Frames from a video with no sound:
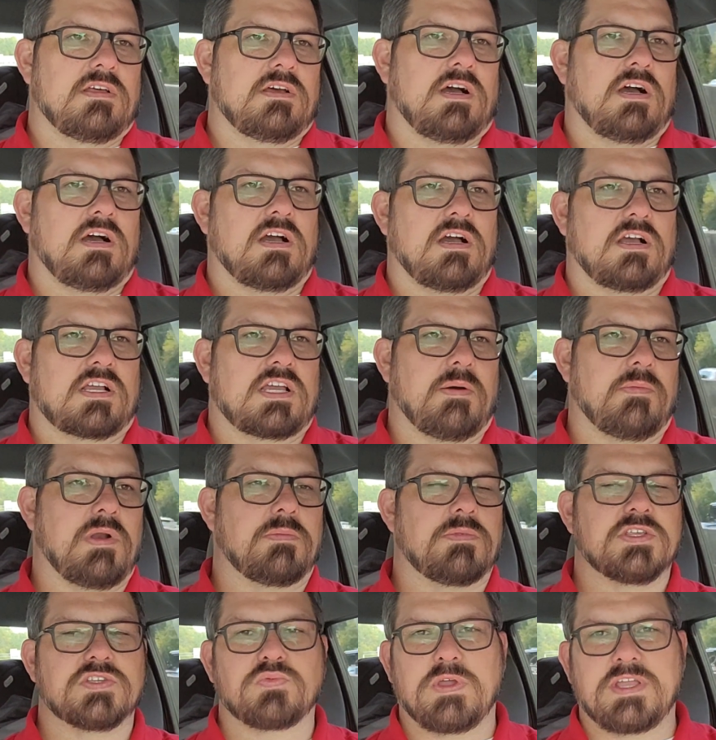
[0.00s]
Uh, coming
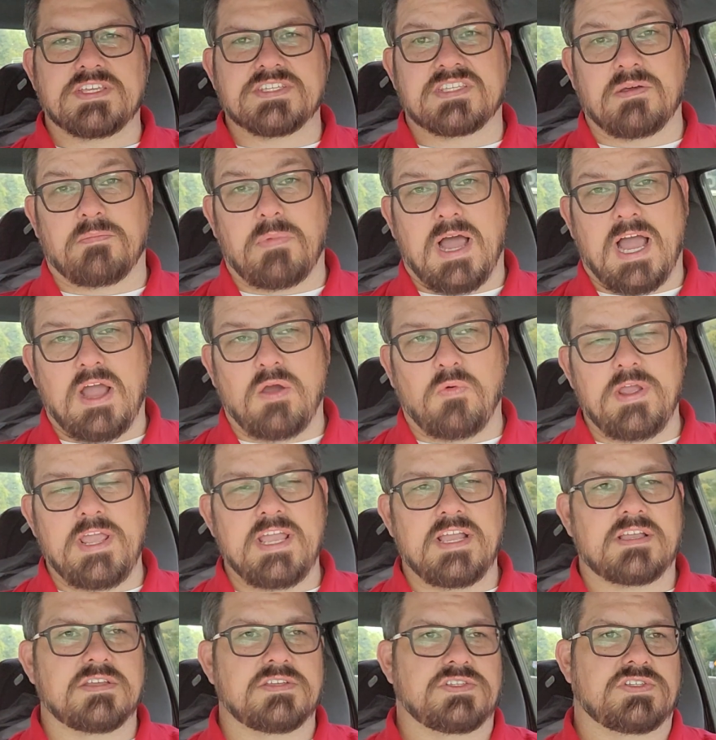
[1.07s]
up this week is the bye
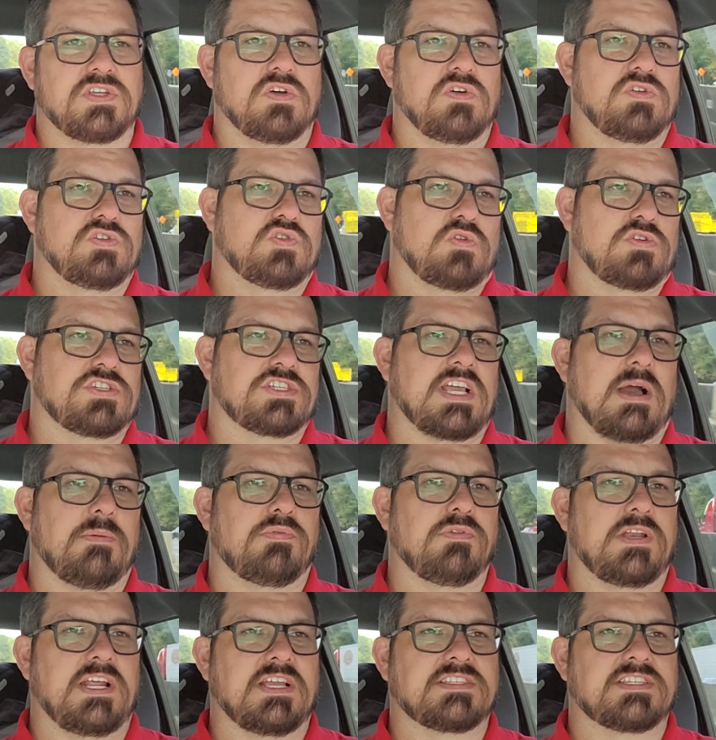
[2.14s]
week, so Georgia's got
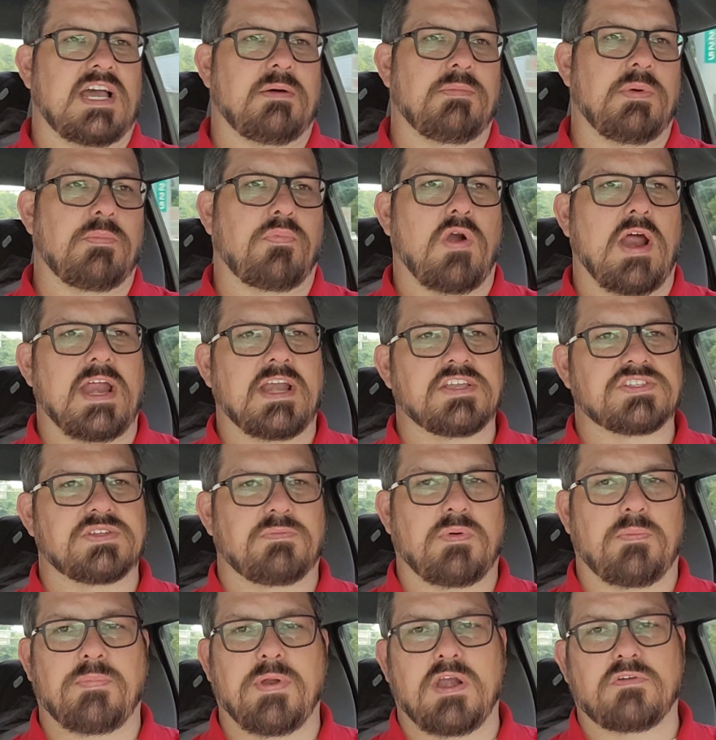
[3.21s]
plenty of time to practice
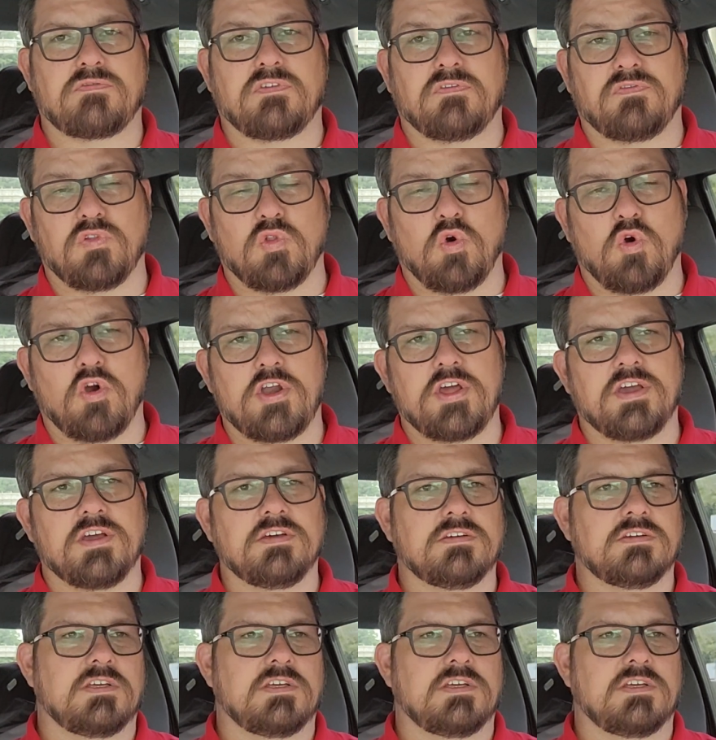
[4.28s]
and prepare for Florida.